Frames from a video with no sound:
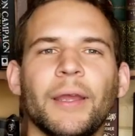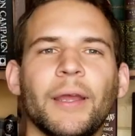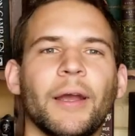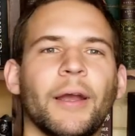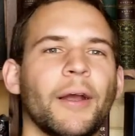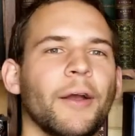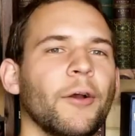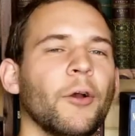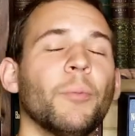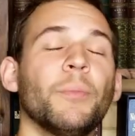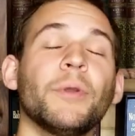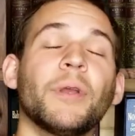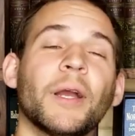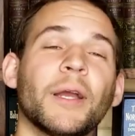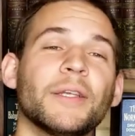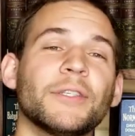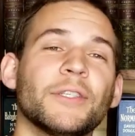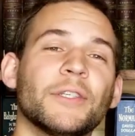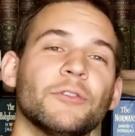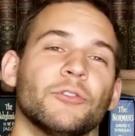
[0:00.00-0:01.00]
Uh, hope you
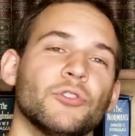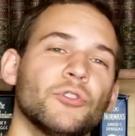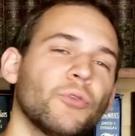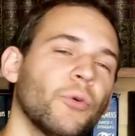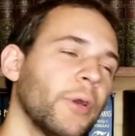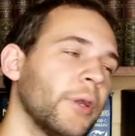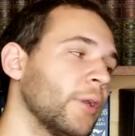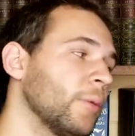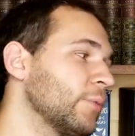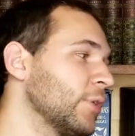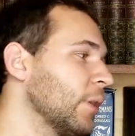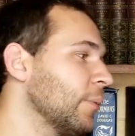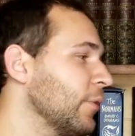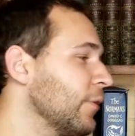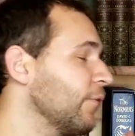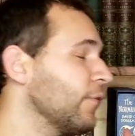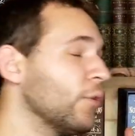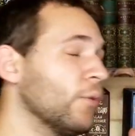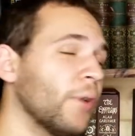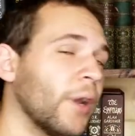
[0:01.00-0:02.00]
guys enjoyed them. Tell me
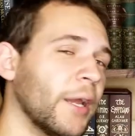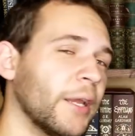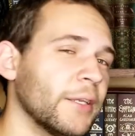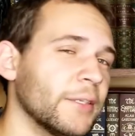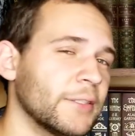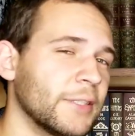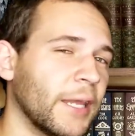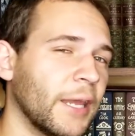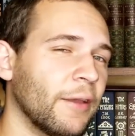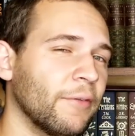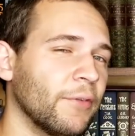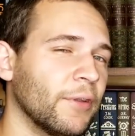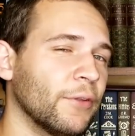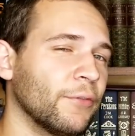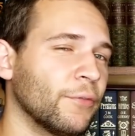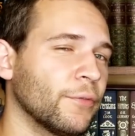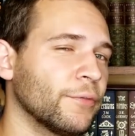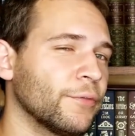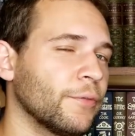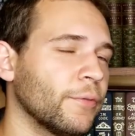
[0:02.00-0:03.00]
if you guys have any,
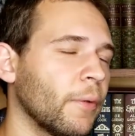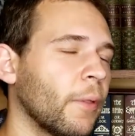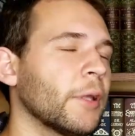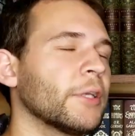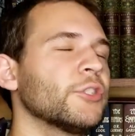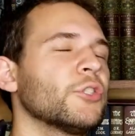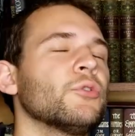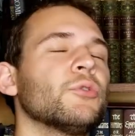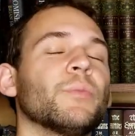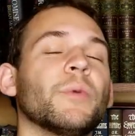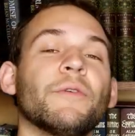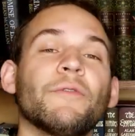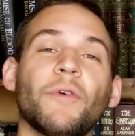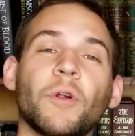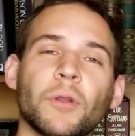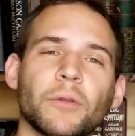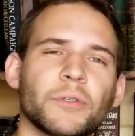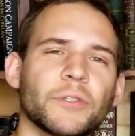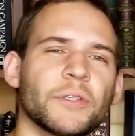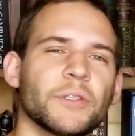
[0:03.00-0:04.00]
well, excuse me,
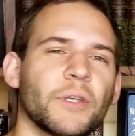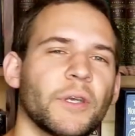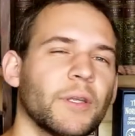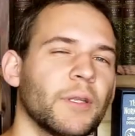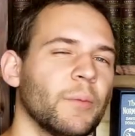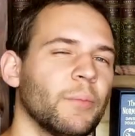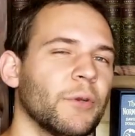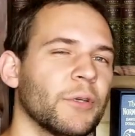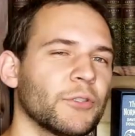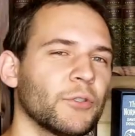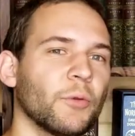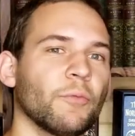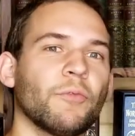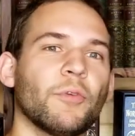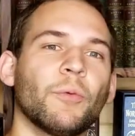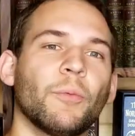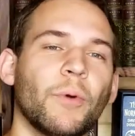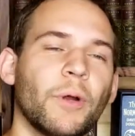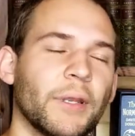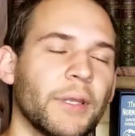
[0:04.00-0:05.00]
Folio Society books, or if
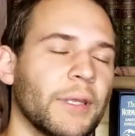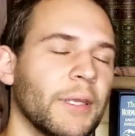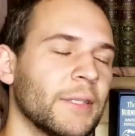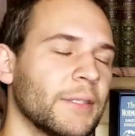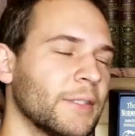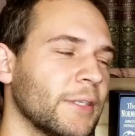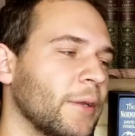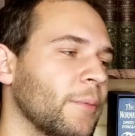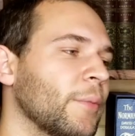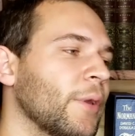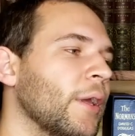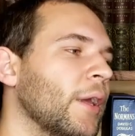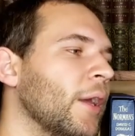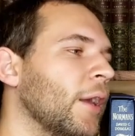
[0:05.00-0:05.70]
you want to get some.